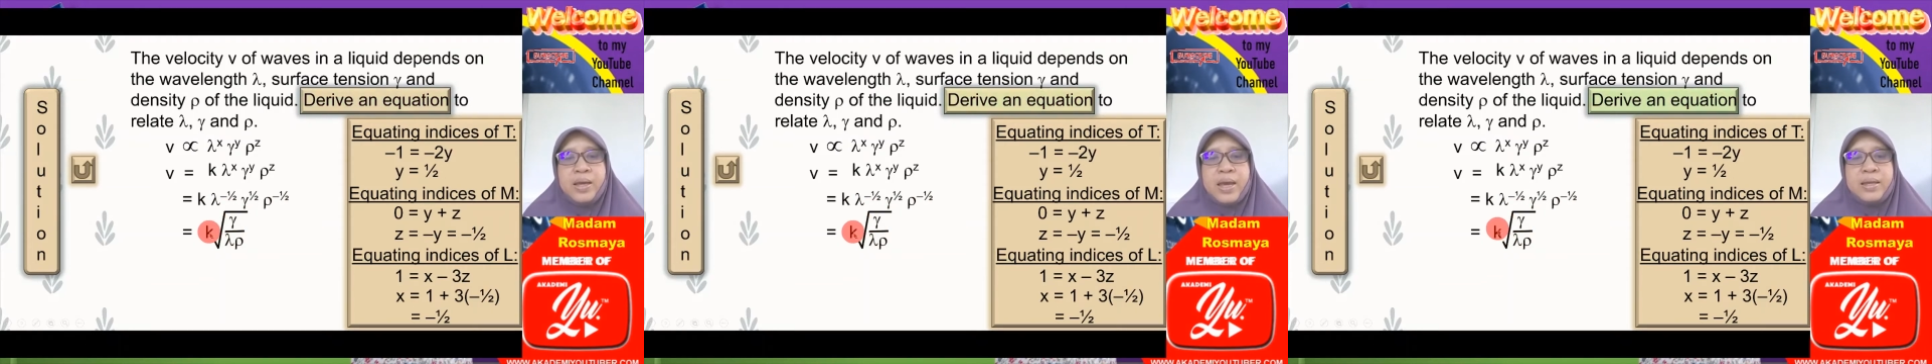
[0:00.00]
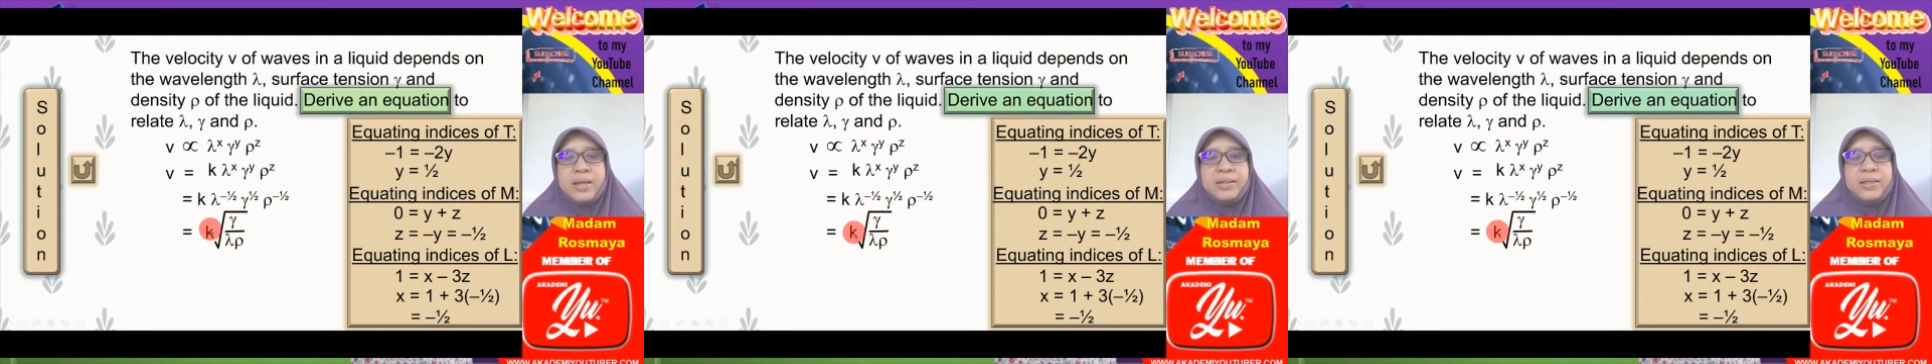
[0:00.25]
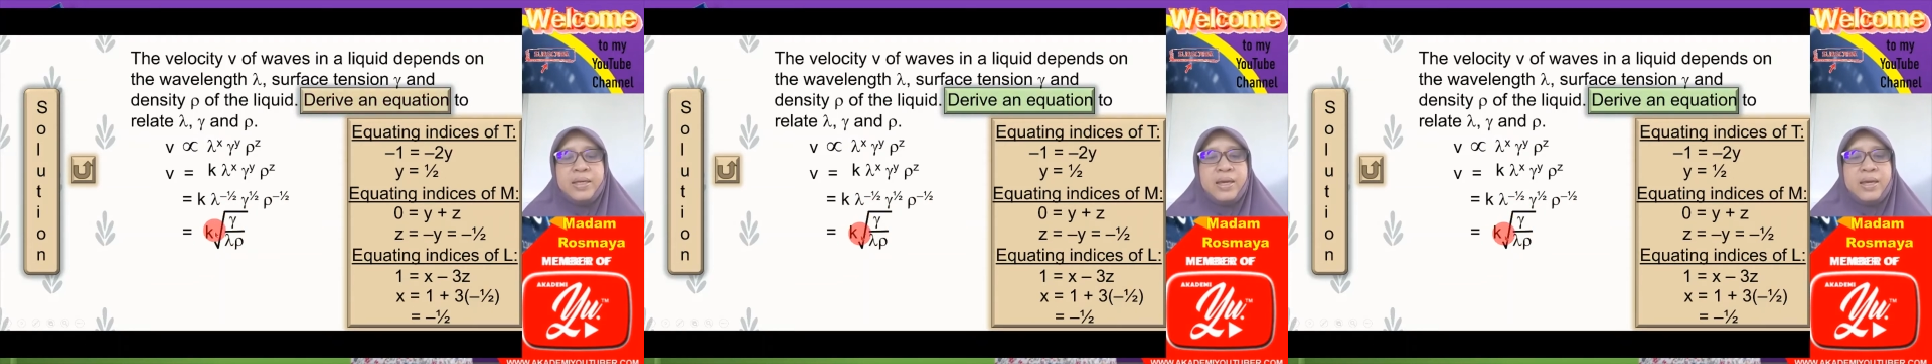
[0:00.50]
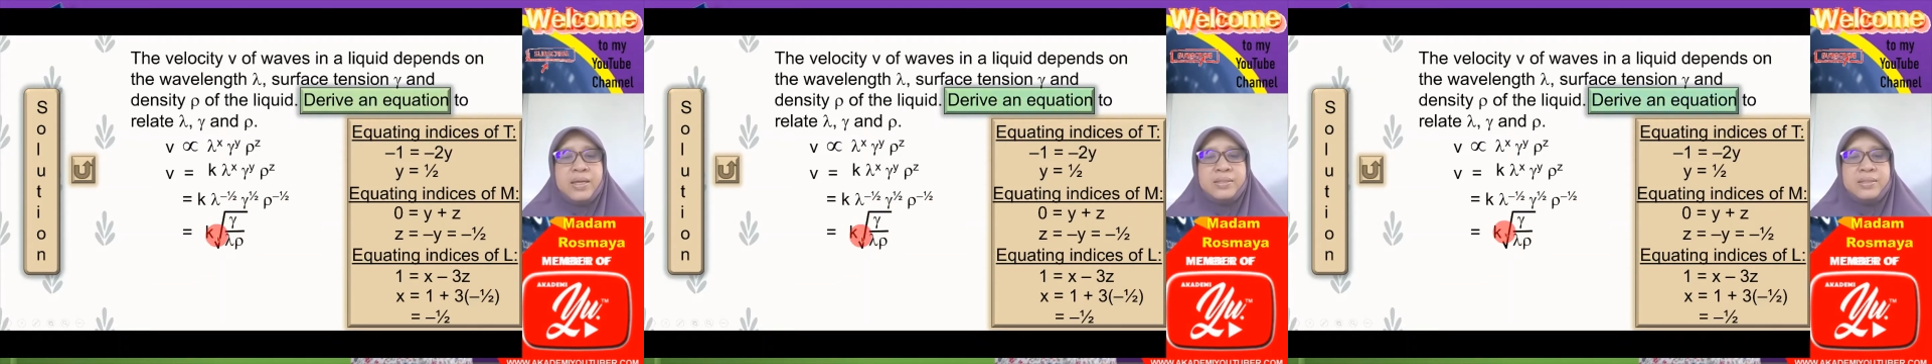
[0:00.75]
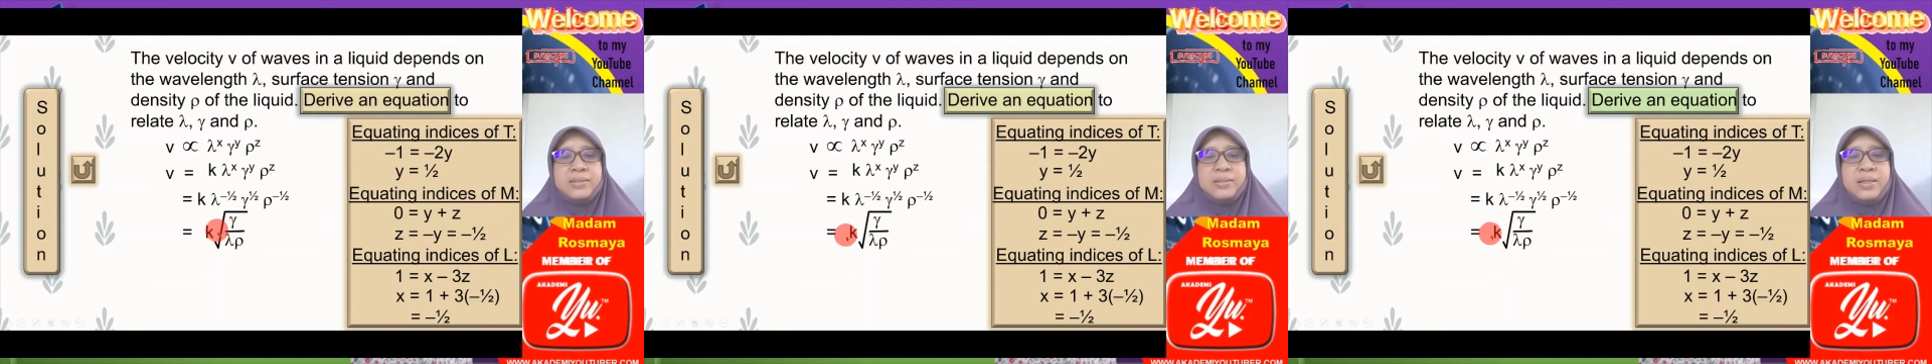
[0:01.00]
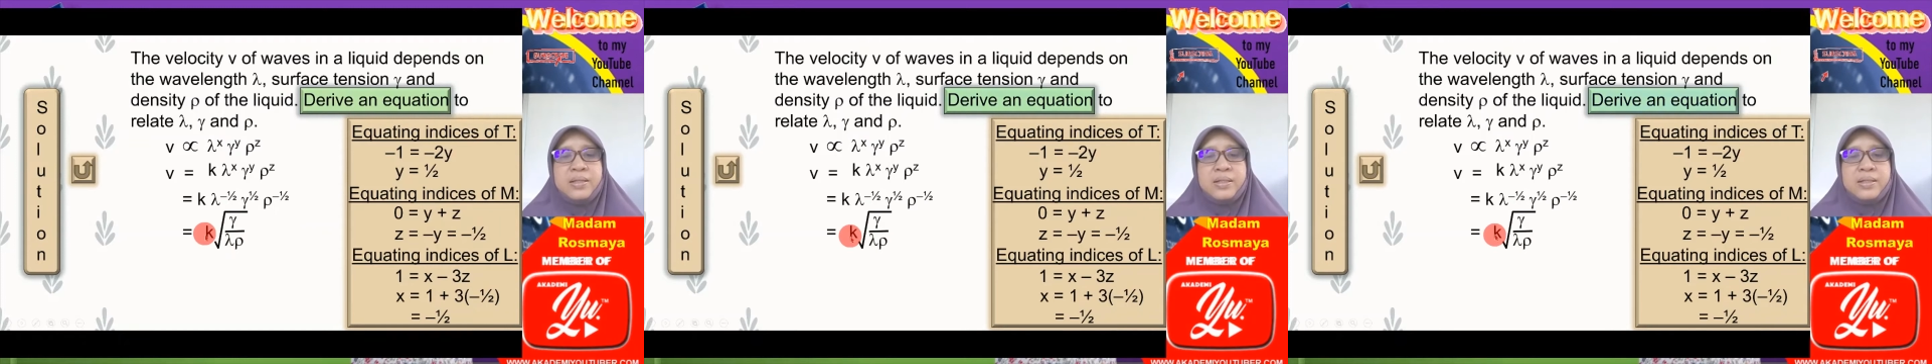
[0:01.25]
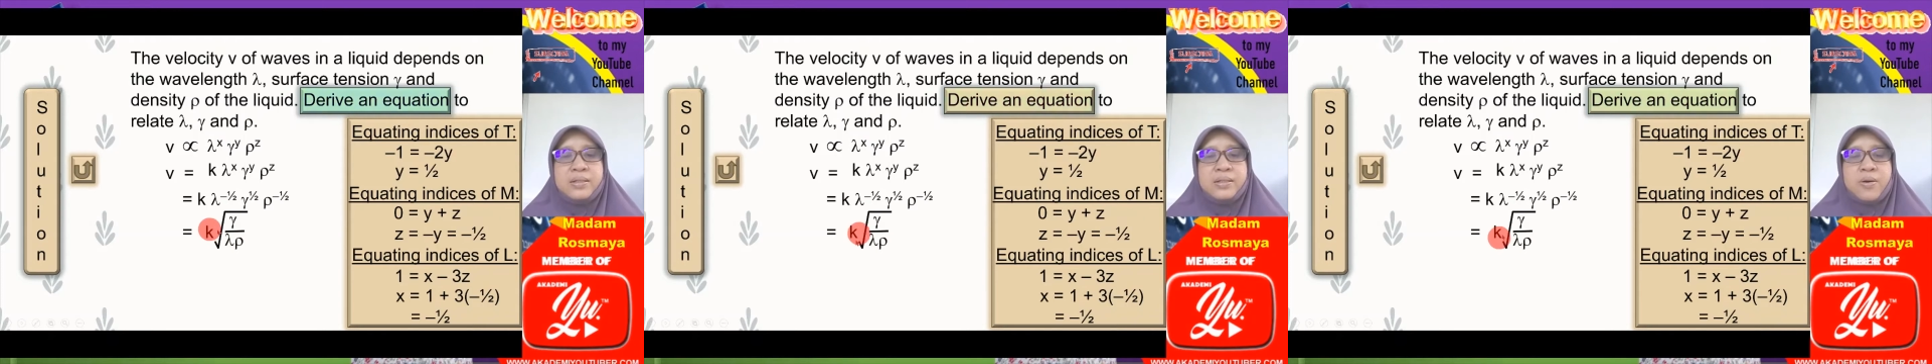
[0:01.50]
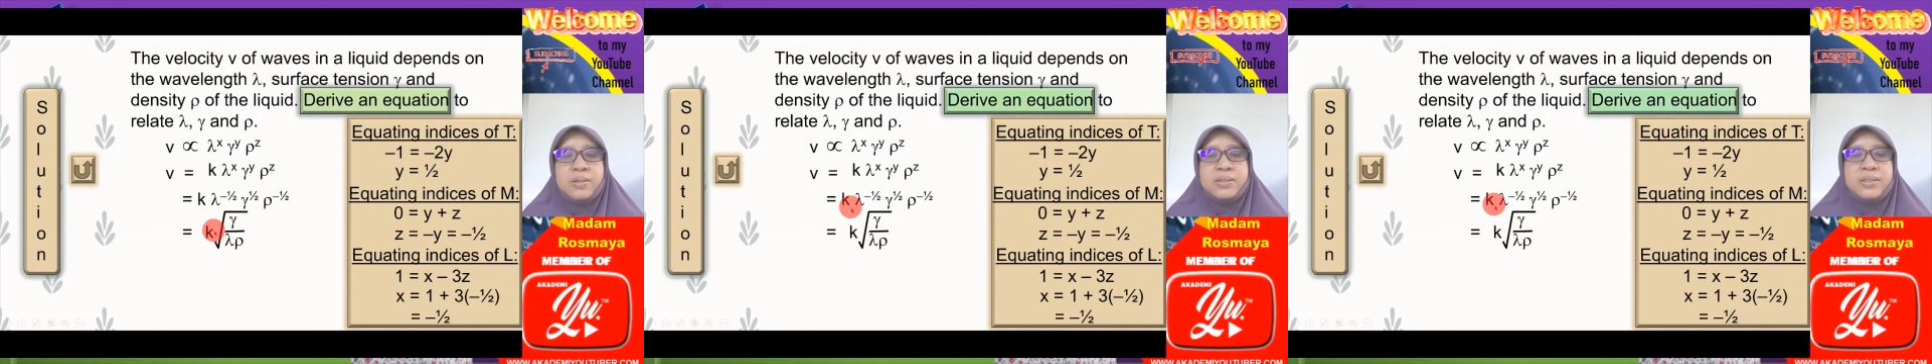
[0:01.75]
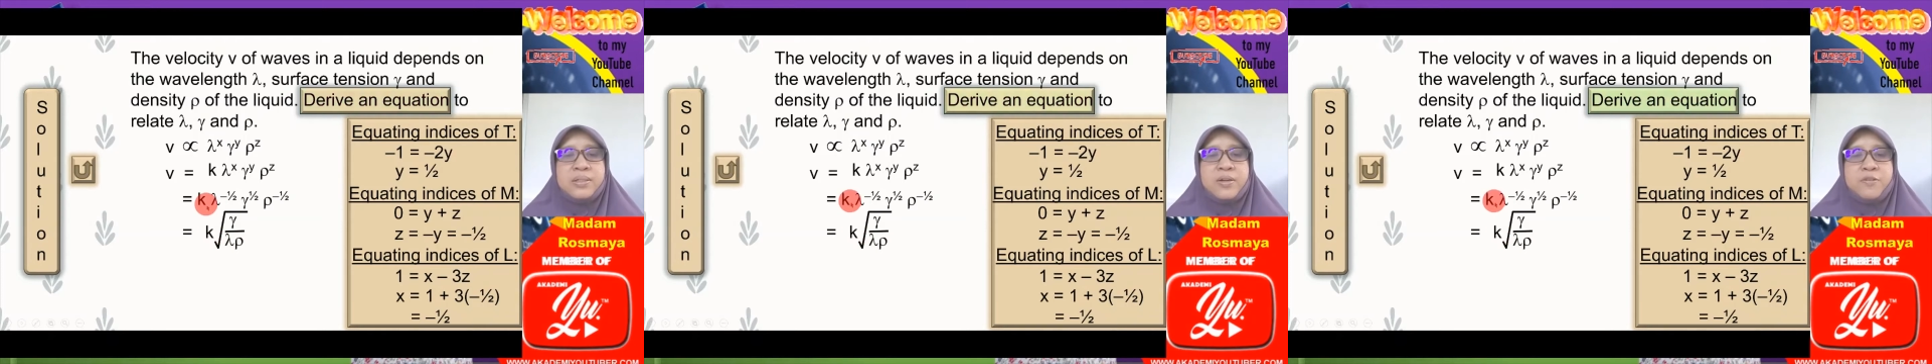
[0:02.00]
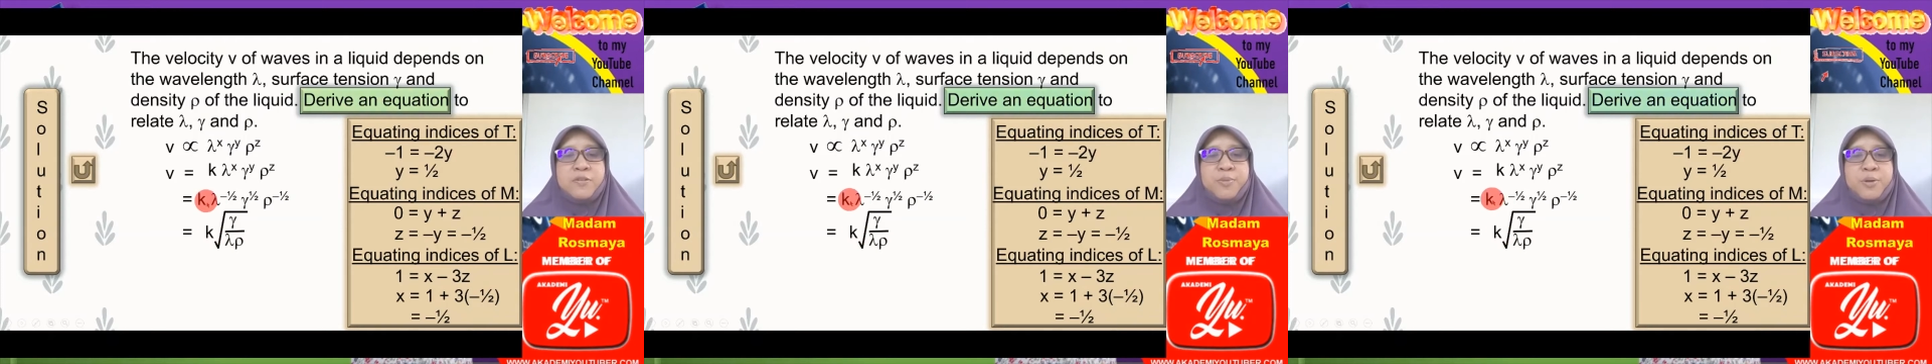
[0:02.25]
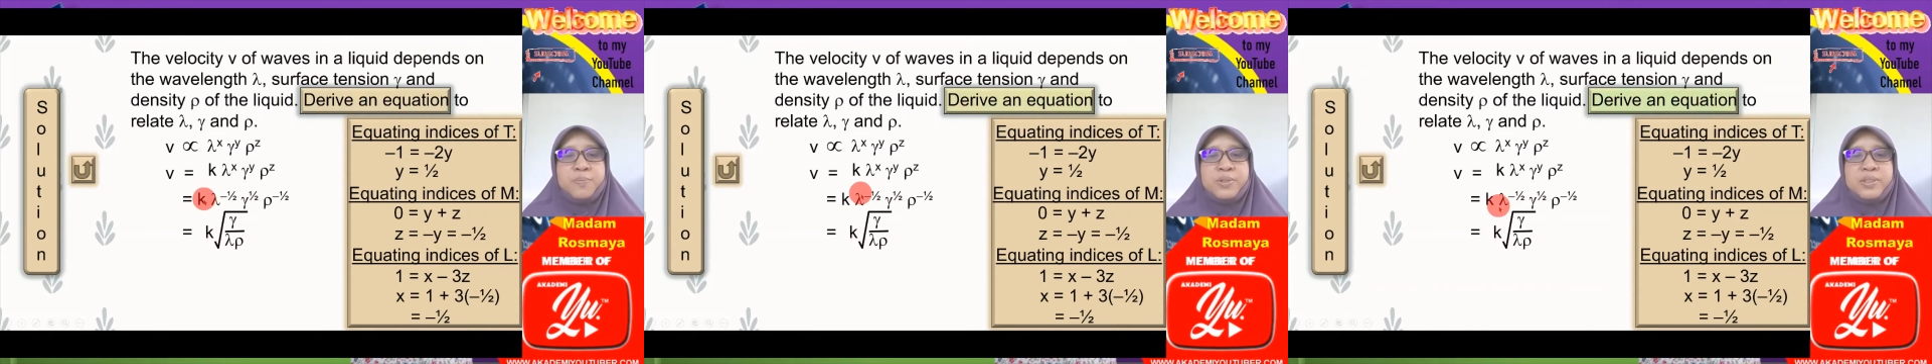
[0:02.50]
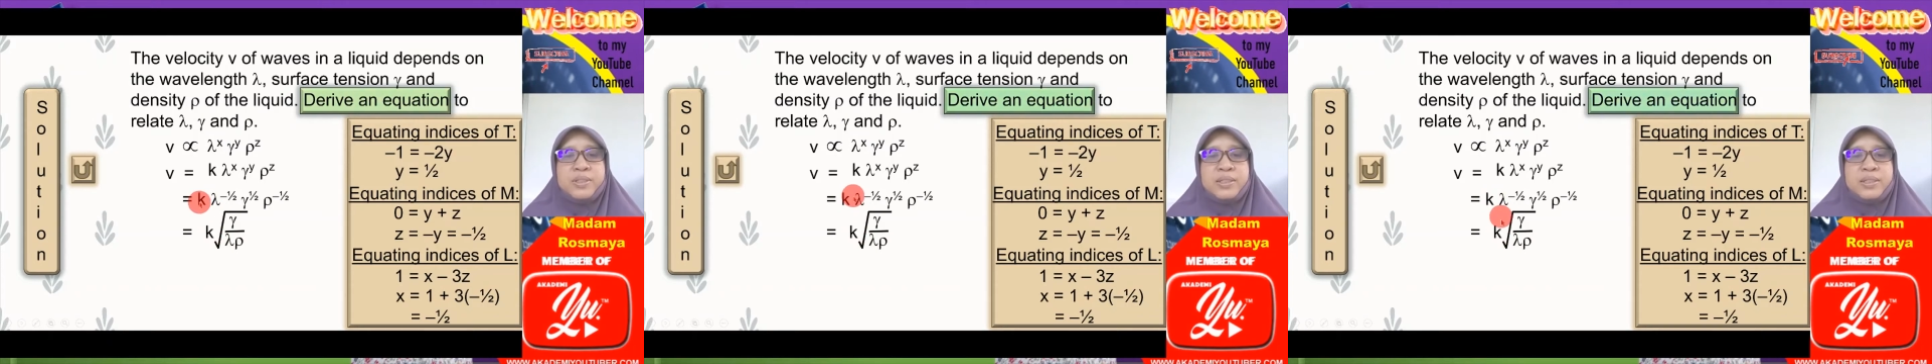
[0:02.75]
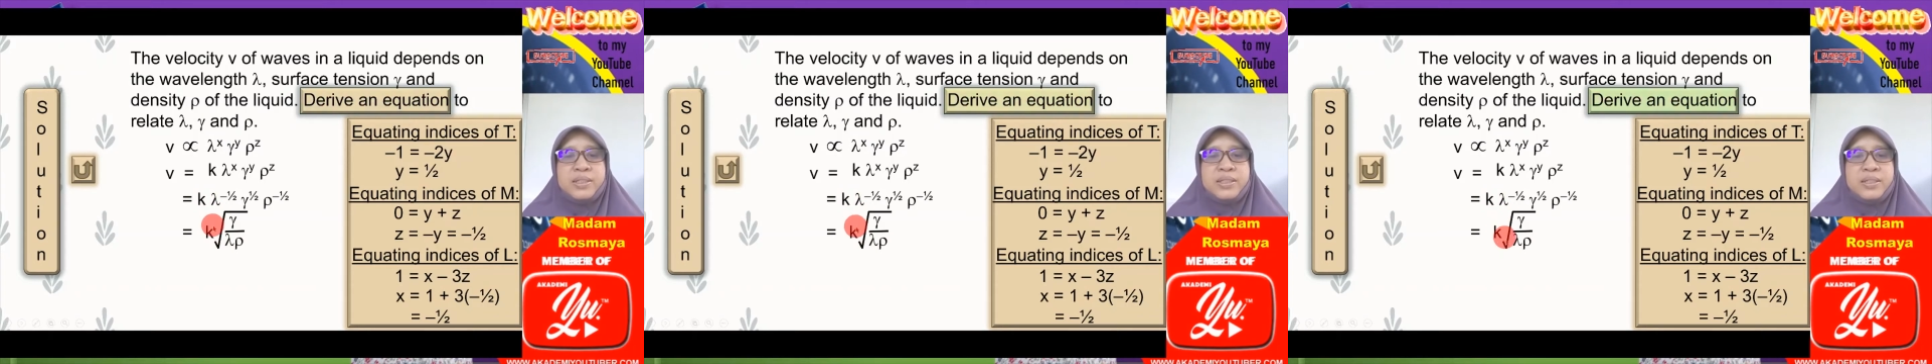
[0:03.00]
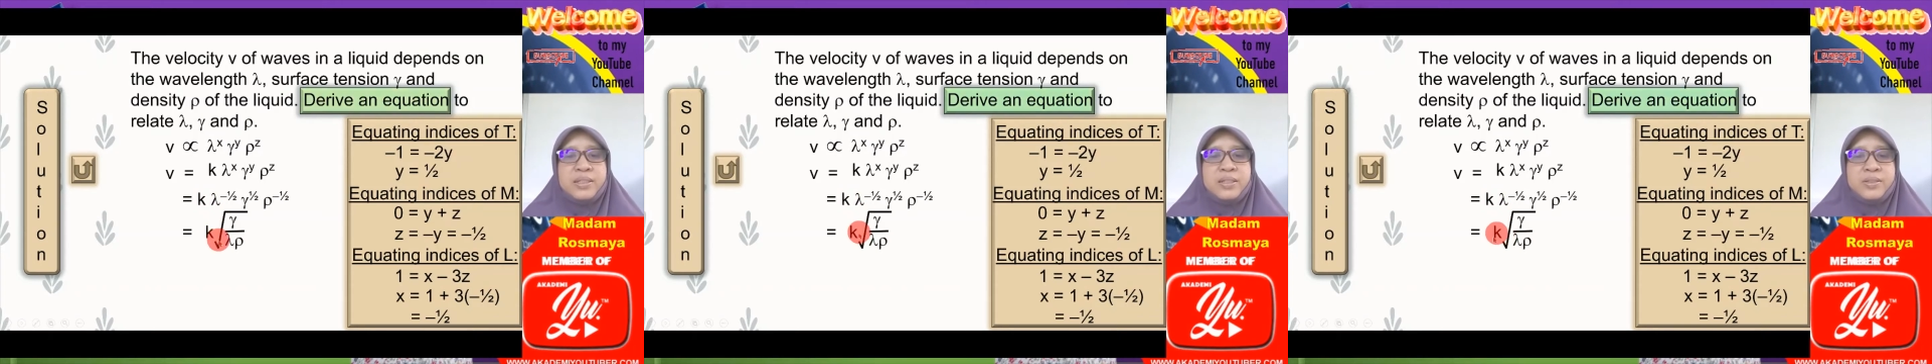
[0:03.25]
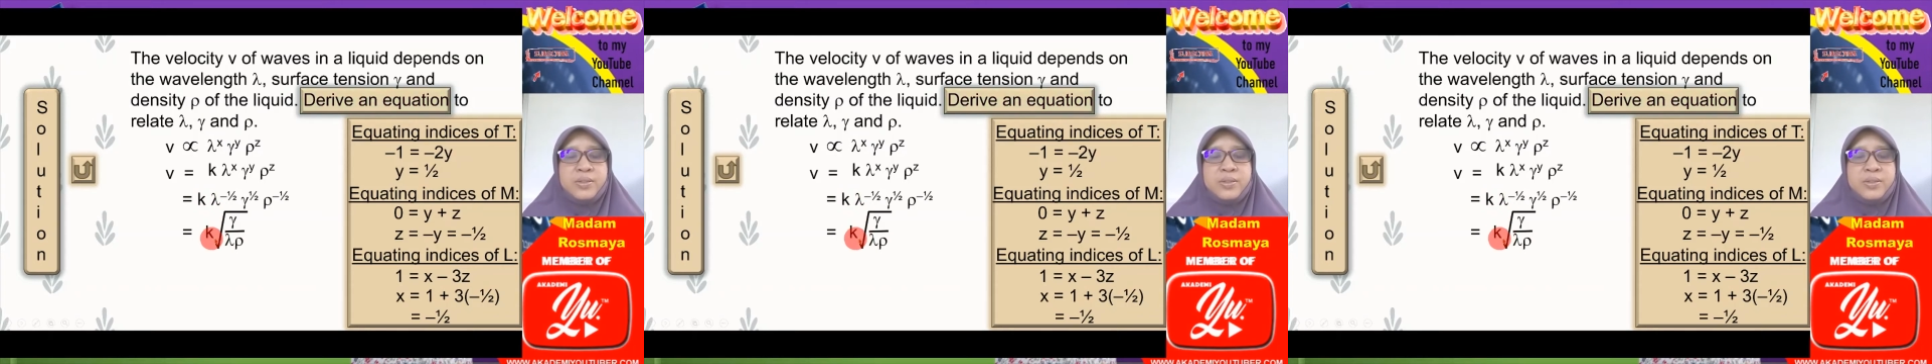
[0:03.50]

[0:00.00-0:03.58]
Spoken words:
And k is still a constant of proportionality,